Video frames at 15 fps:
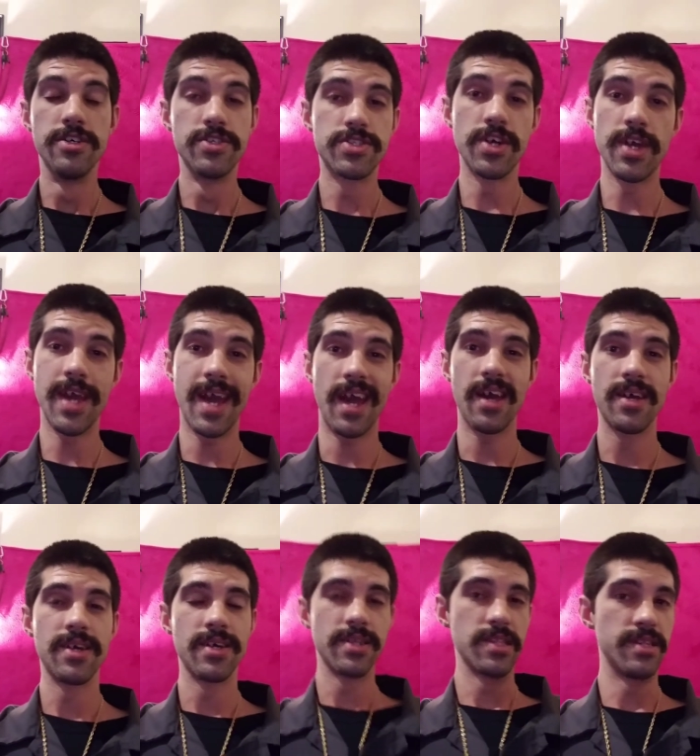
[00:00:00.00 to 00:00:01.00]
So yeah,
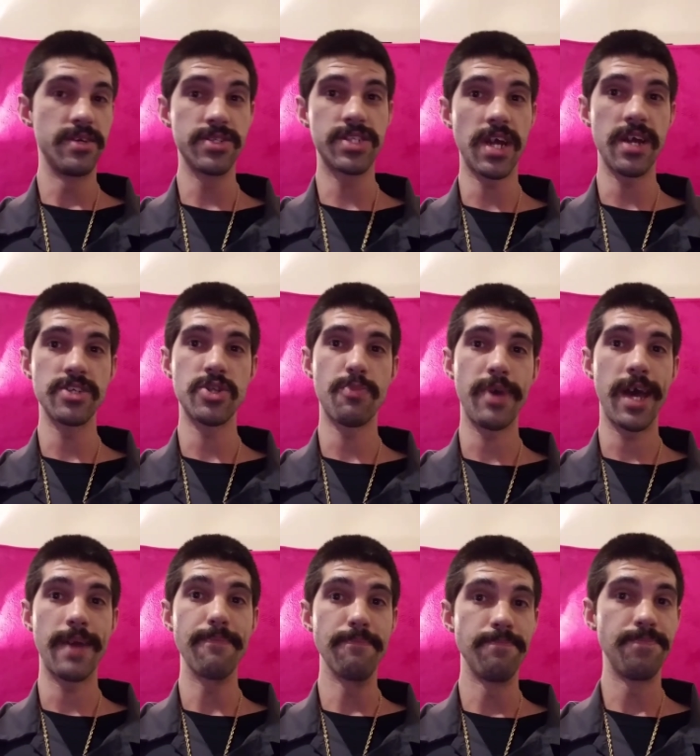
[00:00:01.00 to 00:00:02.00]
those tires are
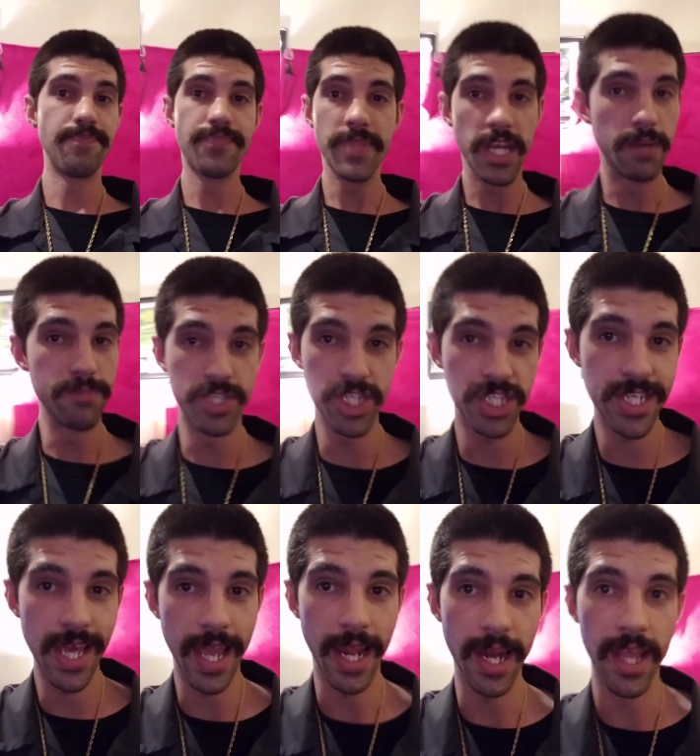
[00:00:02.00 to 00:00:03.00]
bad. I'm just
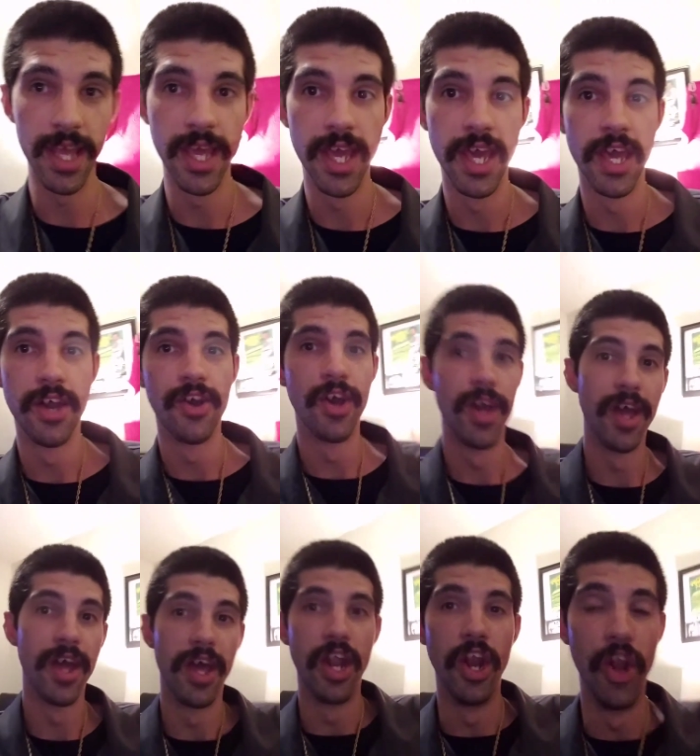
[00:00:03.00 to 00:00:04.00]
saying.
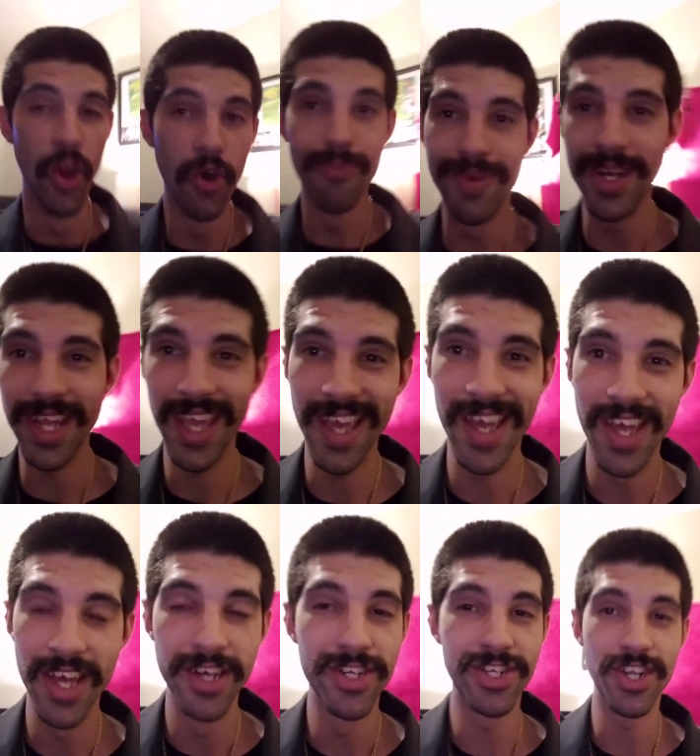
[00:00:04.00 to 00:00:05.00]
Nobody
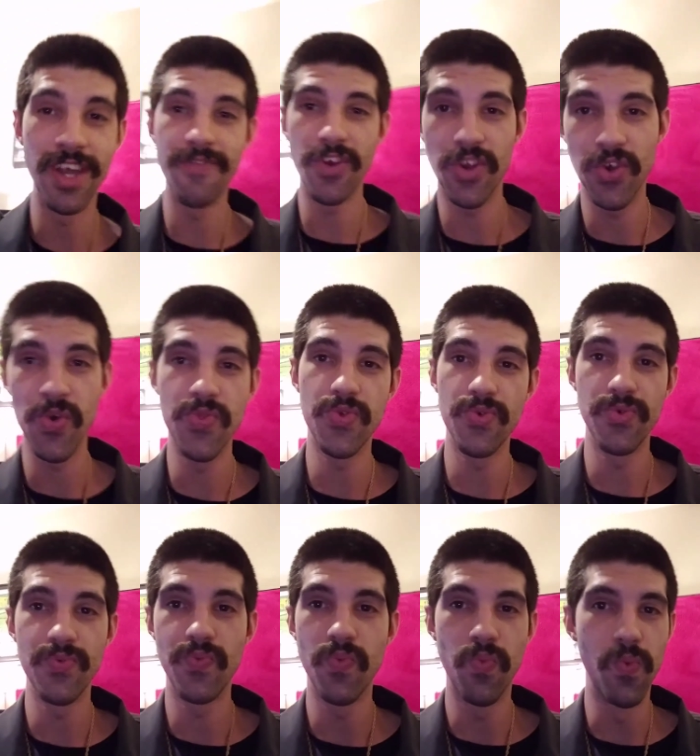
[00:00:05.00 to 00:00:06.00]
should ever go
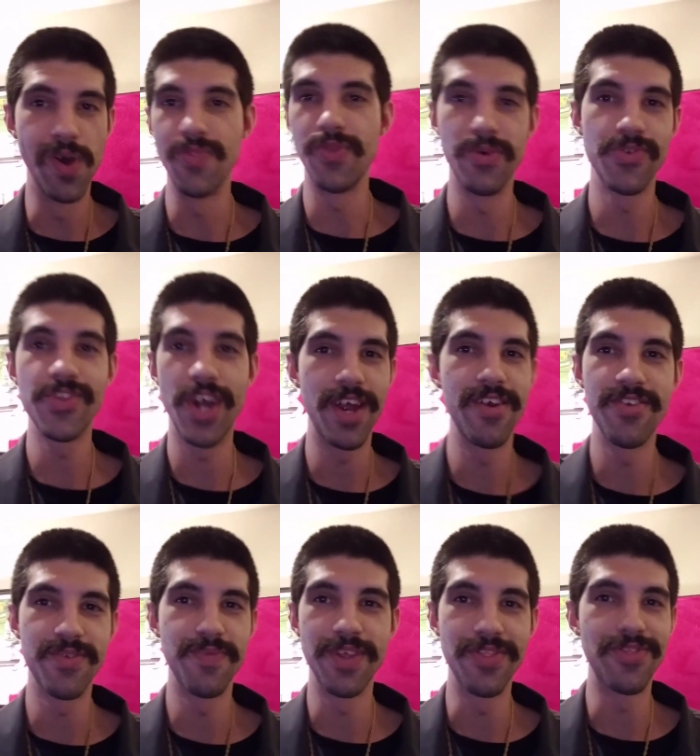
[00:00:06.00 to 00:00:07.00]
through what those tires
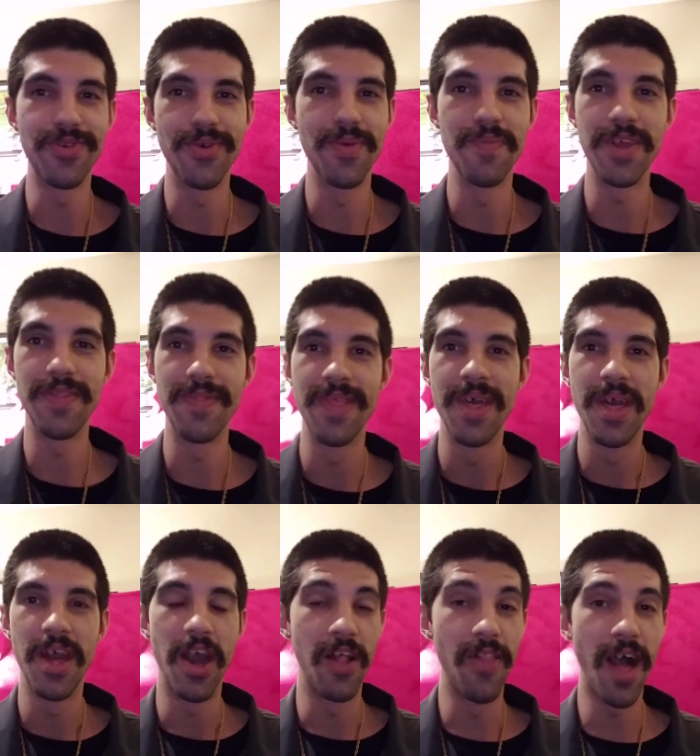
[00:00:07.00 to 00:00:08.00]
have been through. I mean,
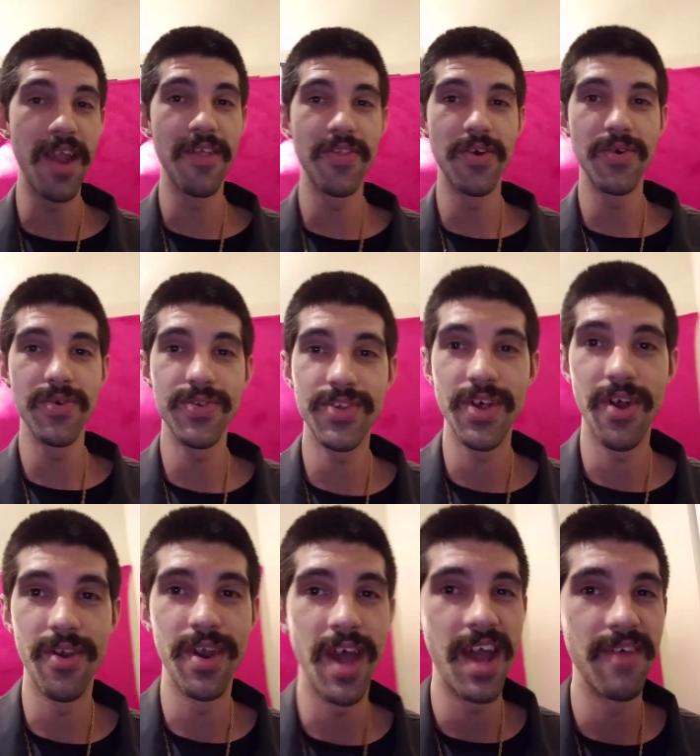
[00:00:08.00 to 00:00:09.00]
a lot of those
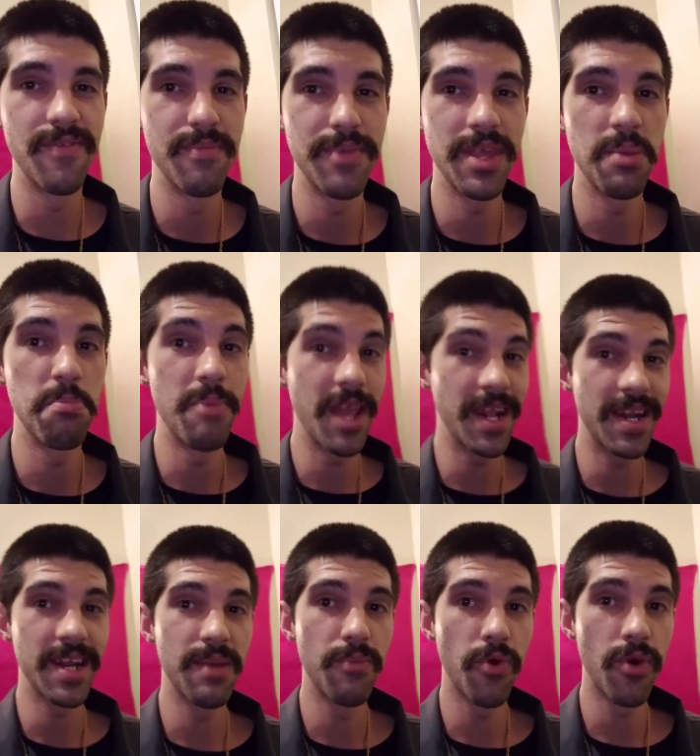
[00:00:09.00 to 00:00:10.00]
are not even being made
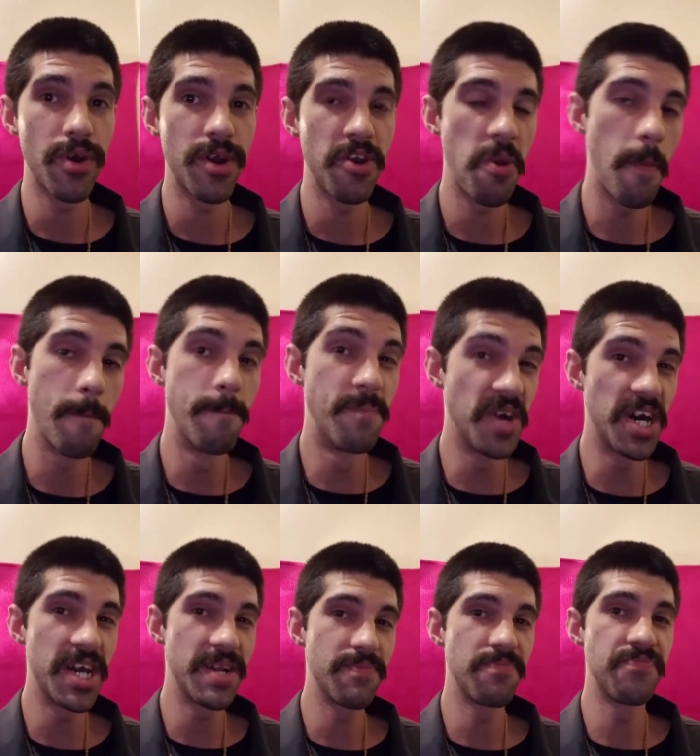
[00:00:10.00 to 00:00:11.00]
anymore,
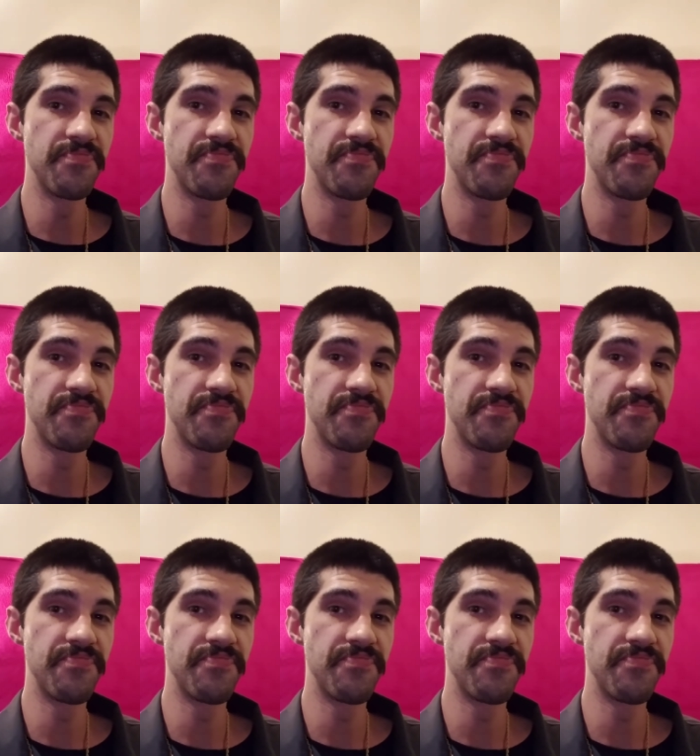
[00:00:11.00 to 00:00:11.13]
but